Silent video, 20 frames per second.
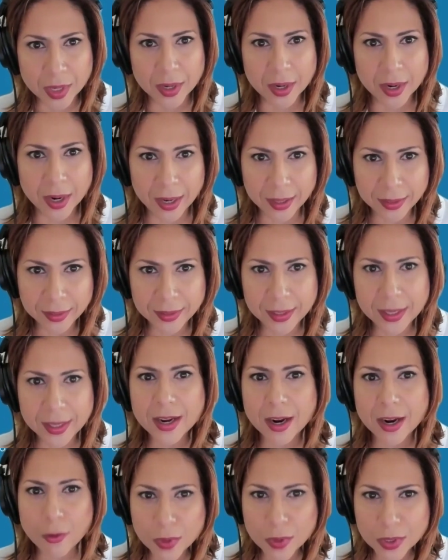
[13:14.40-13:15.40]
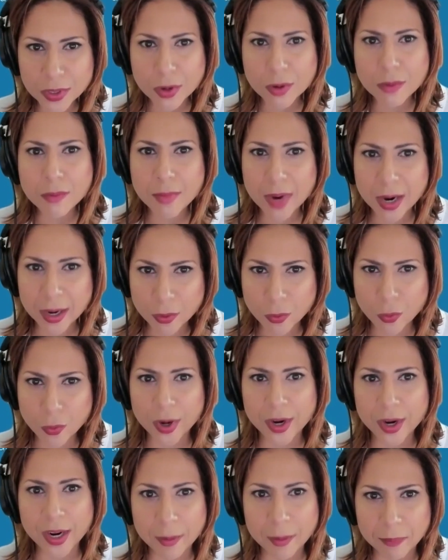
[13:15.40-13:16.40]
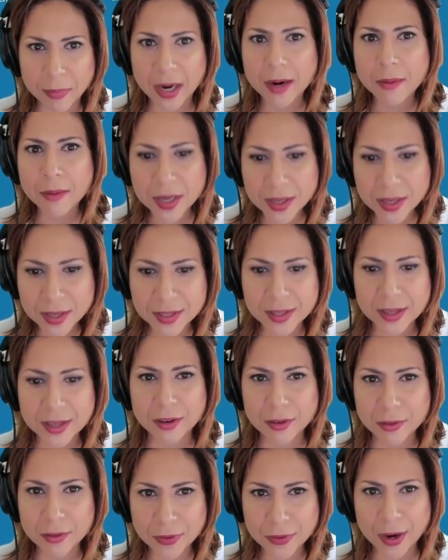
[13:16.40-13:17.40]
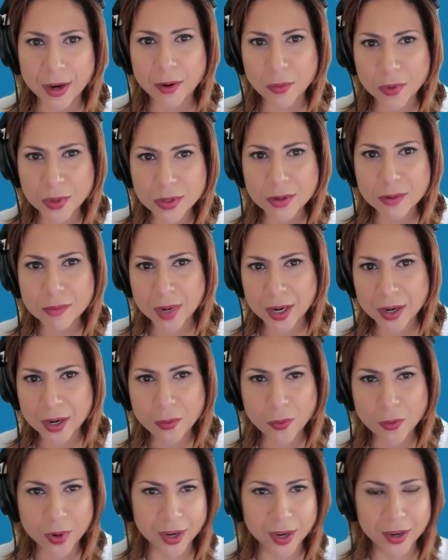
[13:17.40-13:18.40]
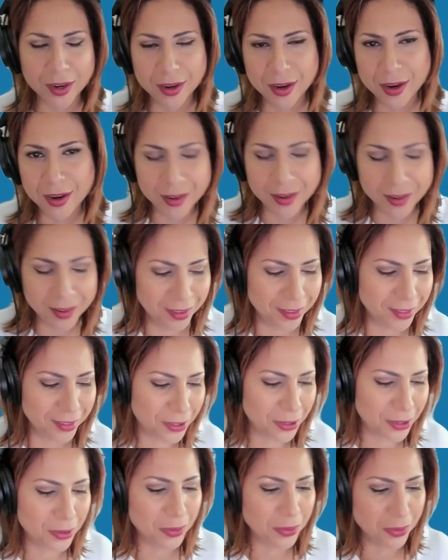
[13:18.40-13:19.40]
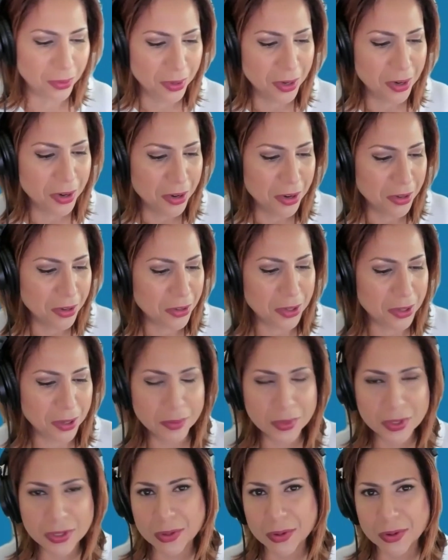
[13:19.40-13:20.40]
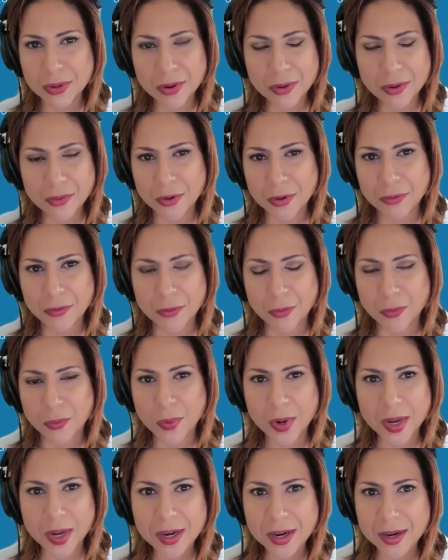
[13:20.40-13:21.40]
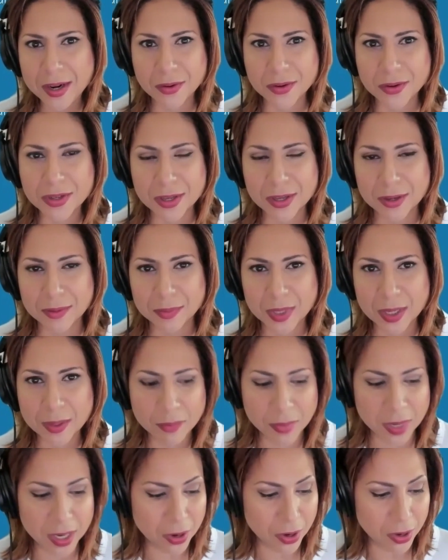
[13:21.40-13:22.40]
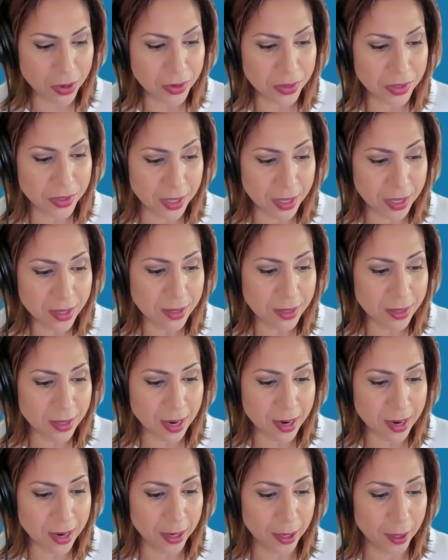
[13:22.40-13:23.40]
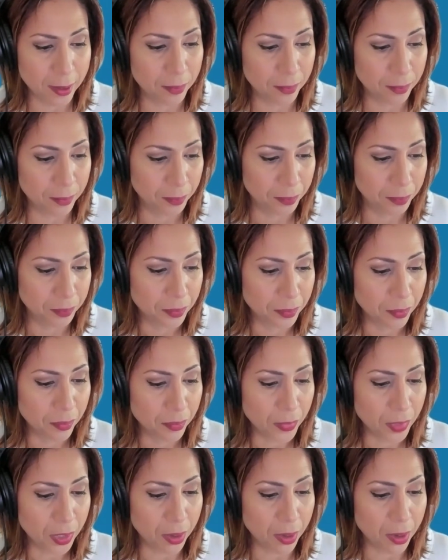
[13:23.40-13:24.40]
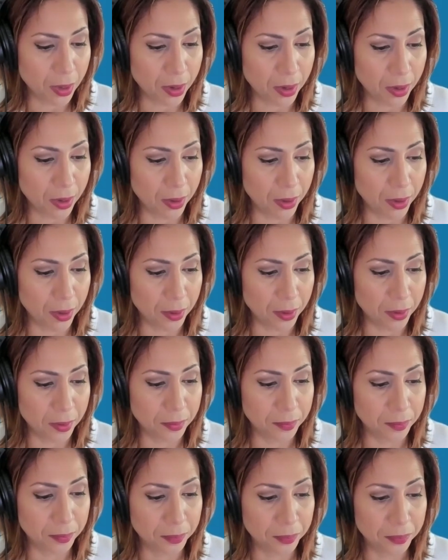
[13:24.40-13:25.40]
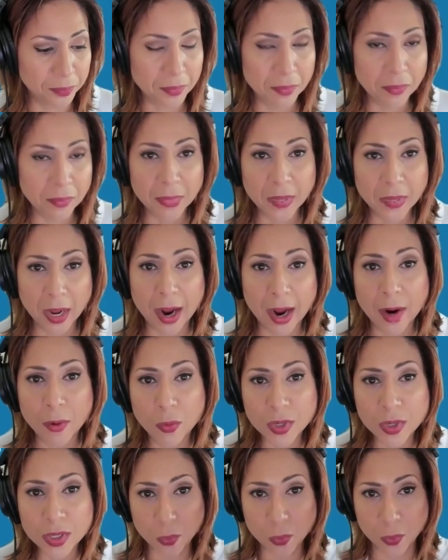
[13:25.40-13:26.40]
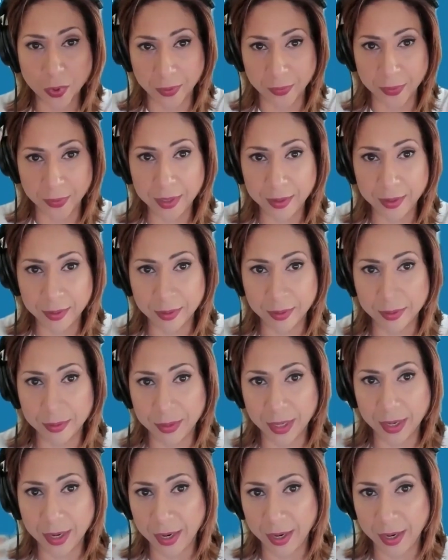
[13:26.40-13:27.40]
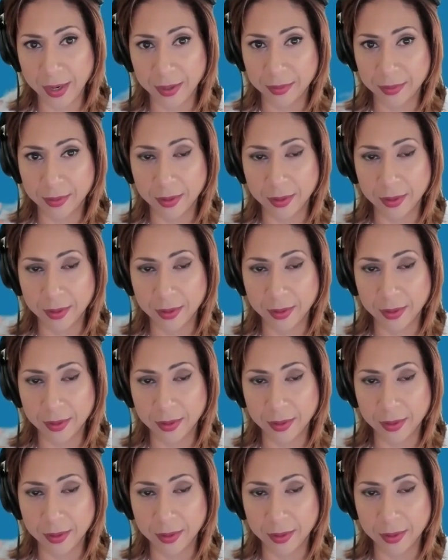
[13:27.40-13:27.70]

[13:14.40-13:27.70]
I think I was on my way by myself. I was on my way to some sort of wedding or something because this time uh, I was wearing the head